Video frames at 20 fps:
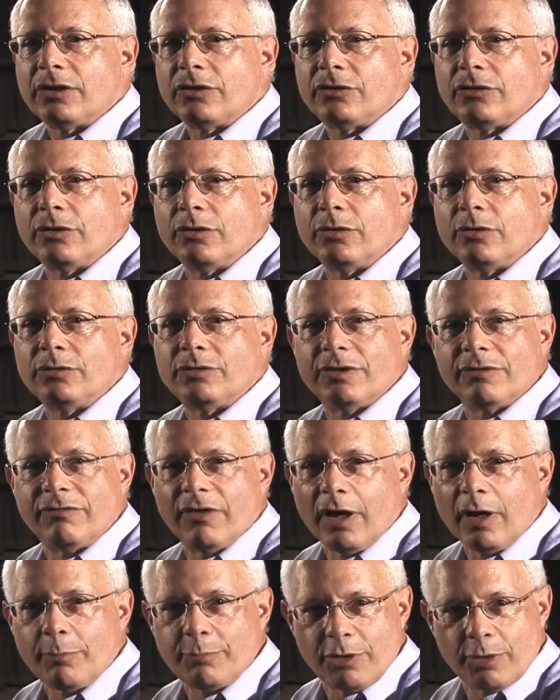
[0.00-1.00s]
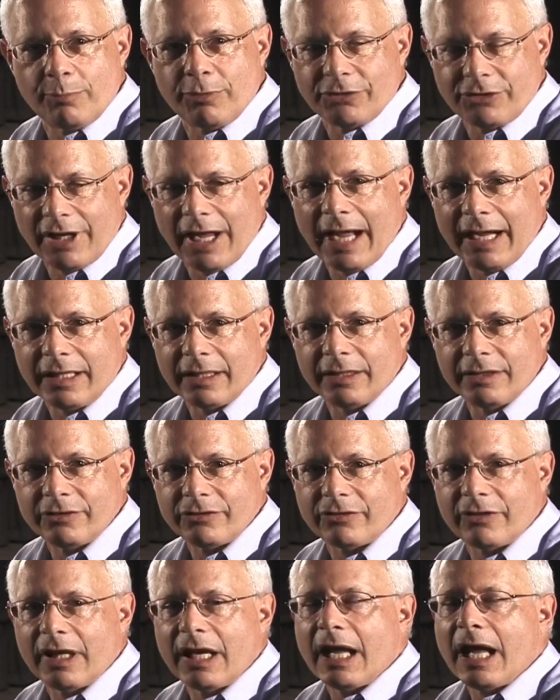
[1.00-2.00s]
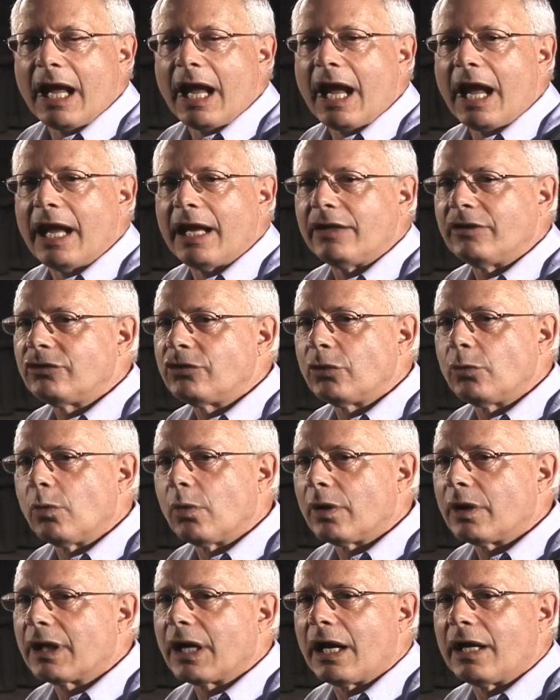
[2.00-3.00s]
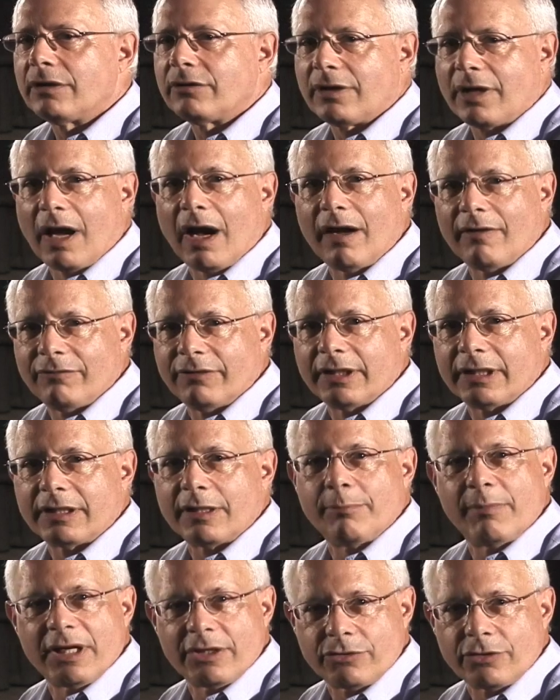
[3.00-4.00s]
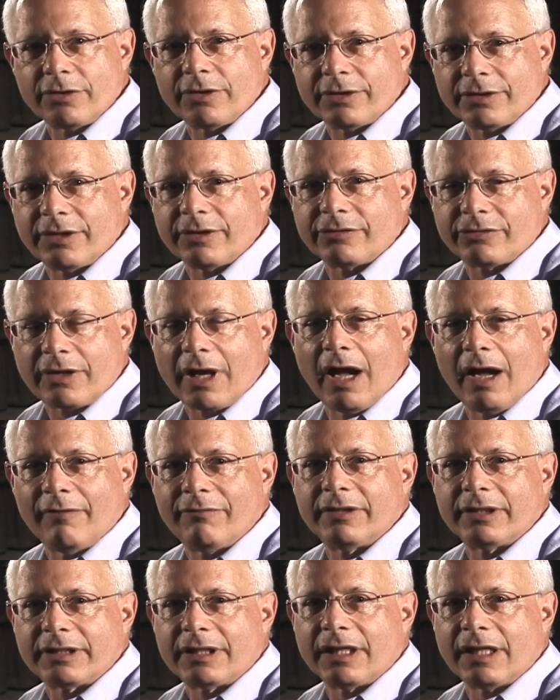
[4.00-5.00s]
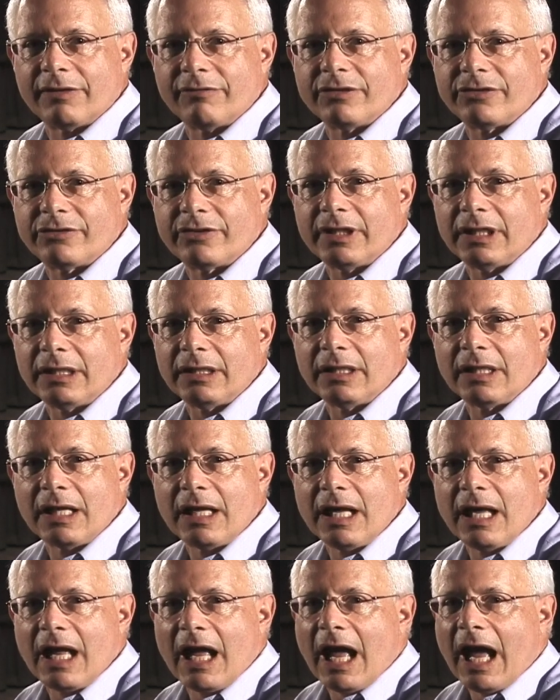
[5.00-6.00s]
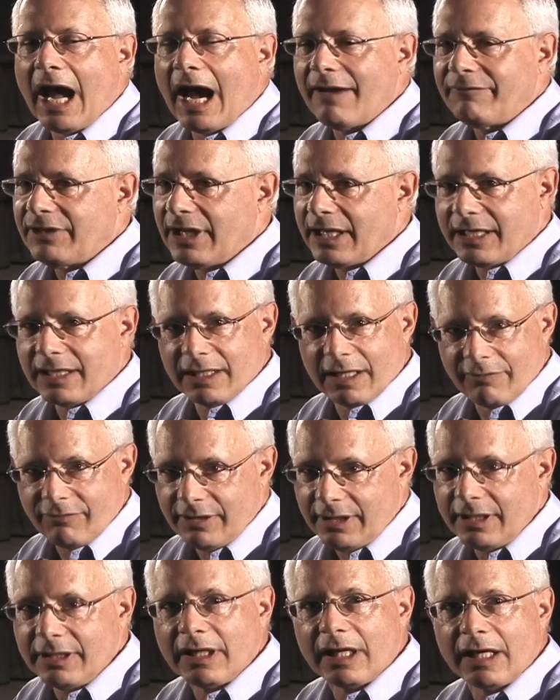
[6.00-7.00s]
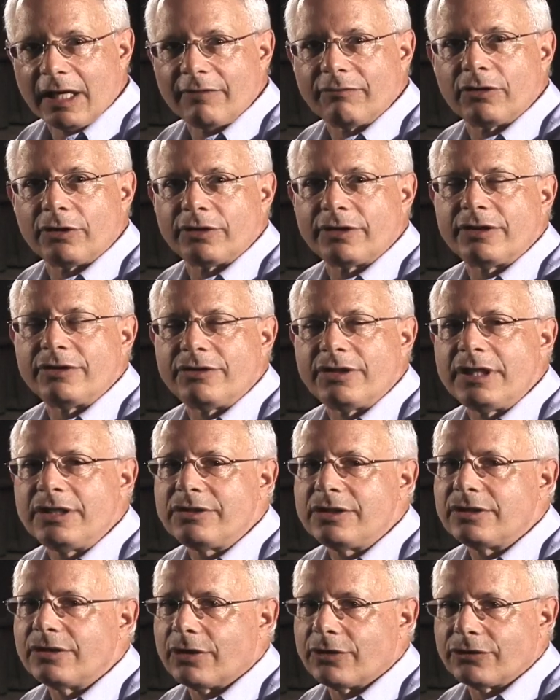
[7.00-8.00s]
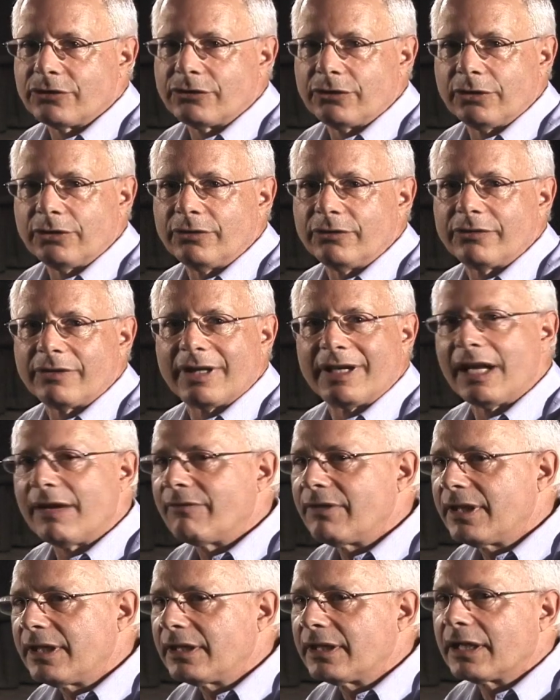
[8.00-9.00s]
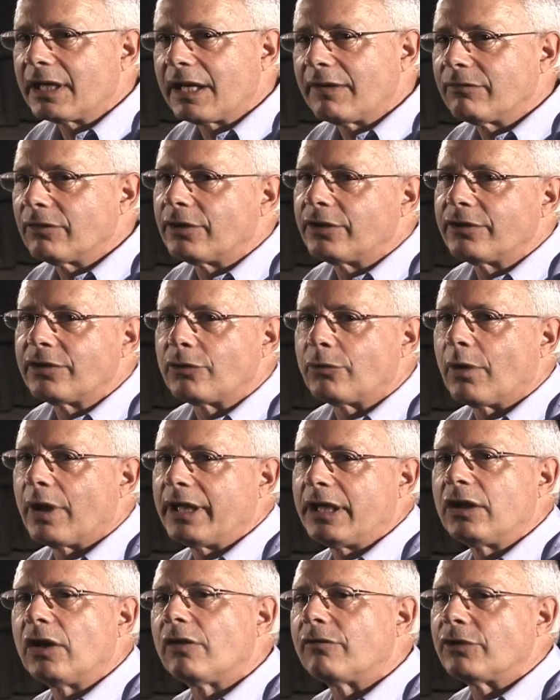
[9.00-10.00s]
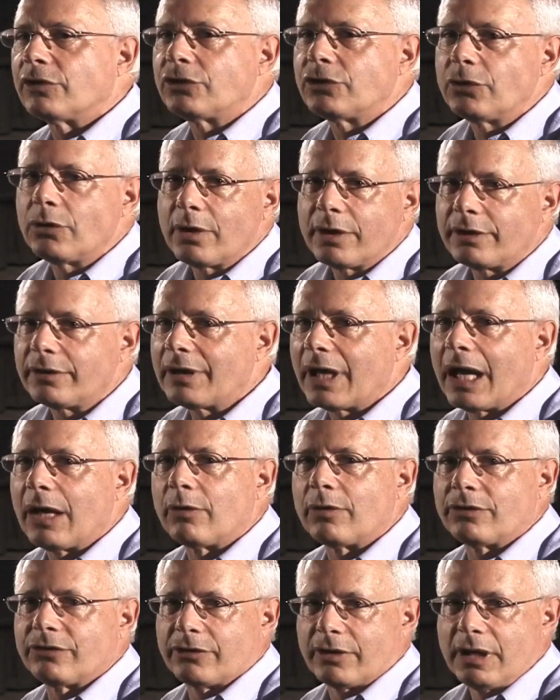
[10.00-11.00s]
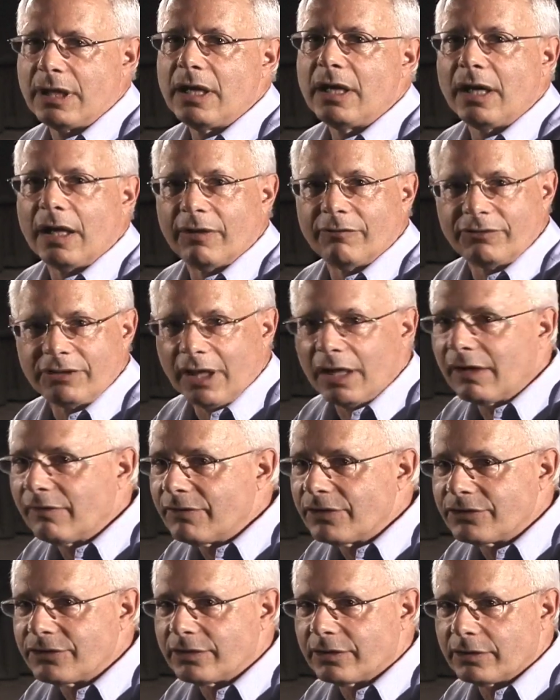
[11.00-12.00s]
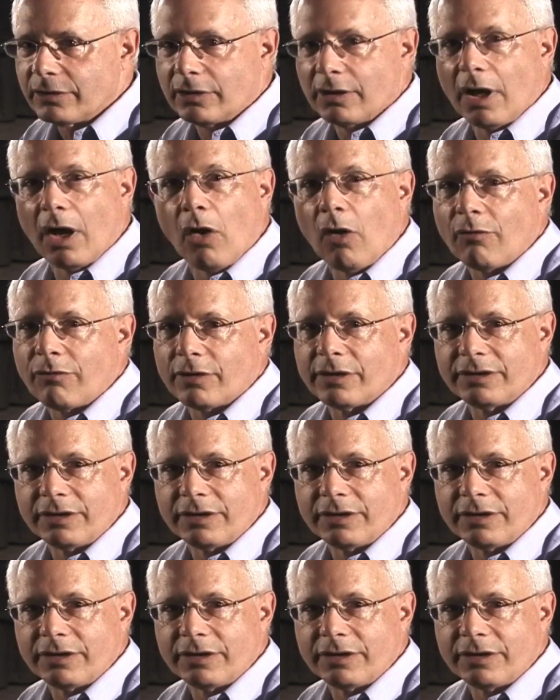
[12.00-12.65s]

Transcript: to develop your protagonist, and to work on conflict and make sure that there's conflict in every scene. I've taken everything that I've learned in teaching those students and everything that I've learned in writing over 200 hours of television and over a